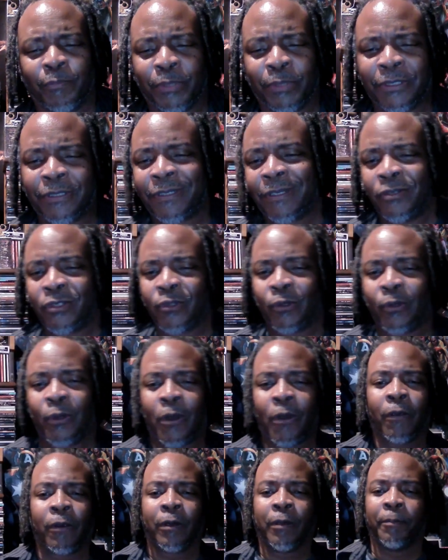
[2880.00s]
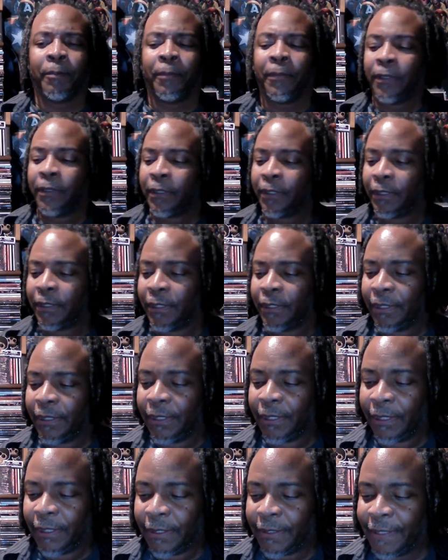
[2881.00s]
some potential harm
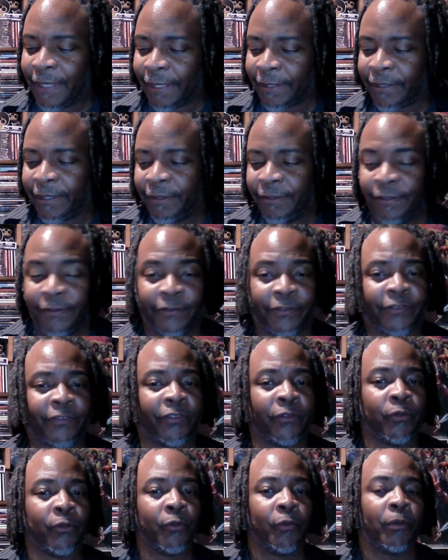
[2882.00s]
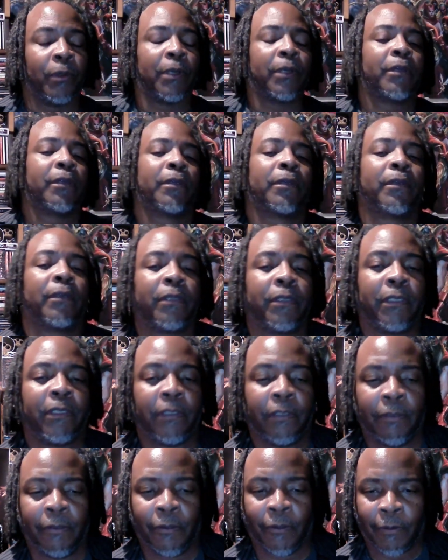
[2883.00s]
that can ensue,
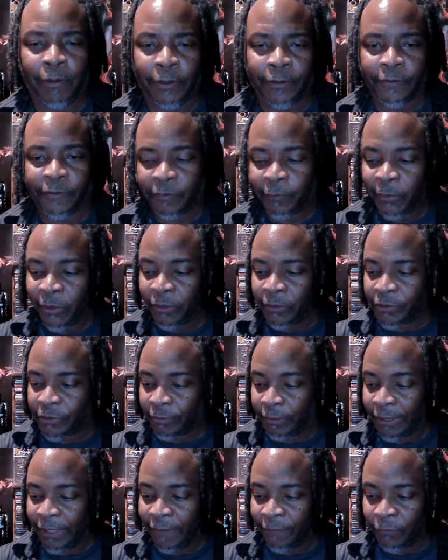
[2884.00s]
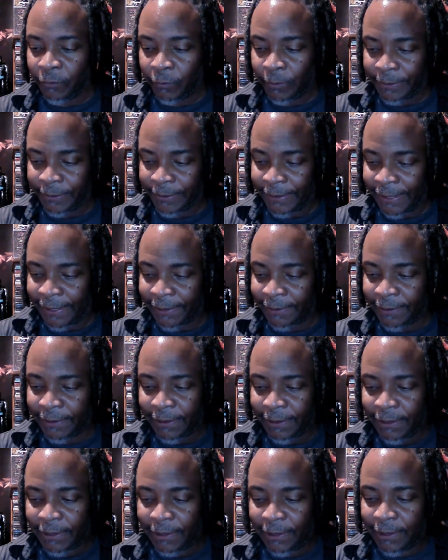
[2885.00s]
on a spiritual level with that.
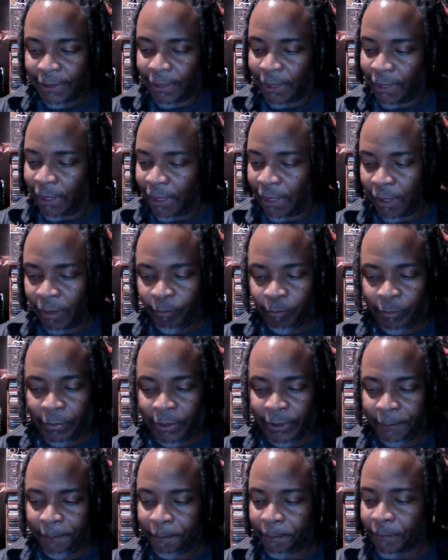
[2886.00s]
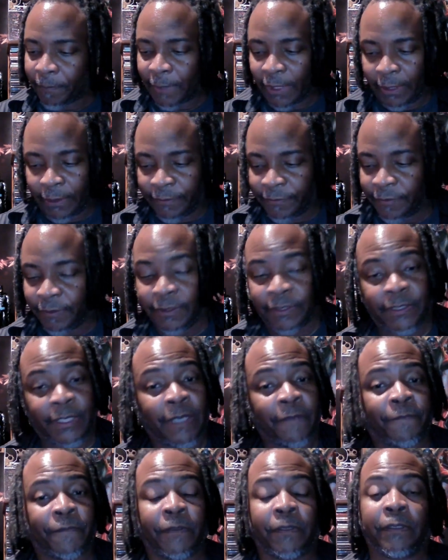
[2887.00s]
But like I said,
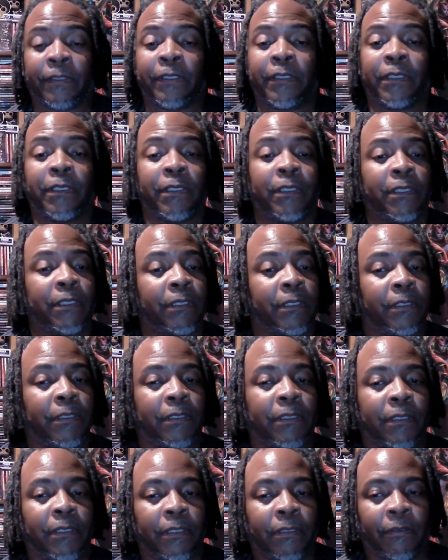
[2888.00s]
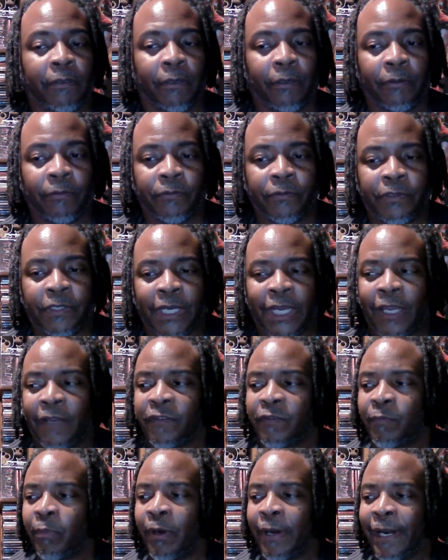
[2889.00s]
definitely,
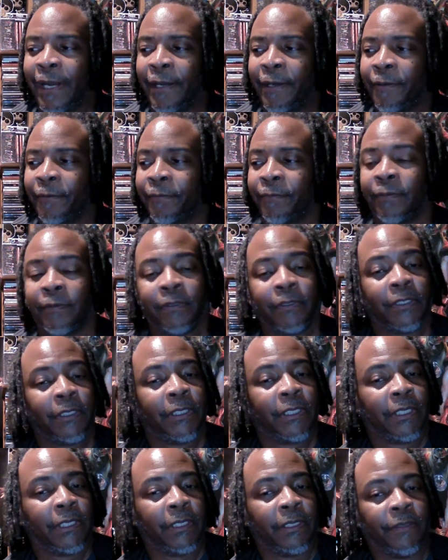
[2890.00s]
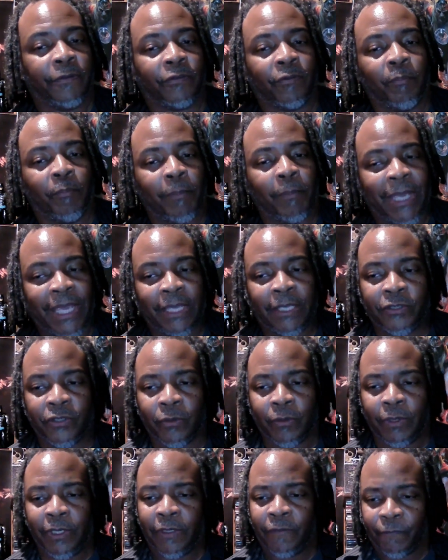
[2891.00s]
James Brown is a
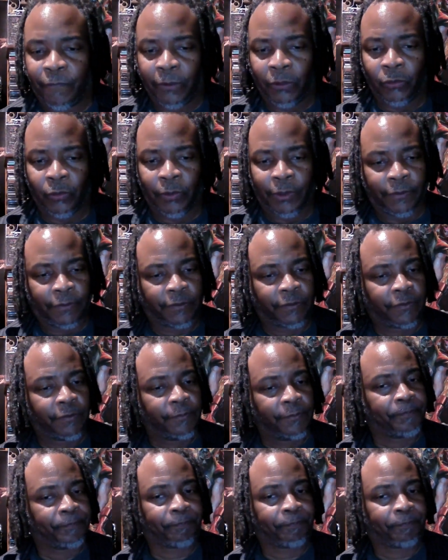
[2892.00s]
major influence.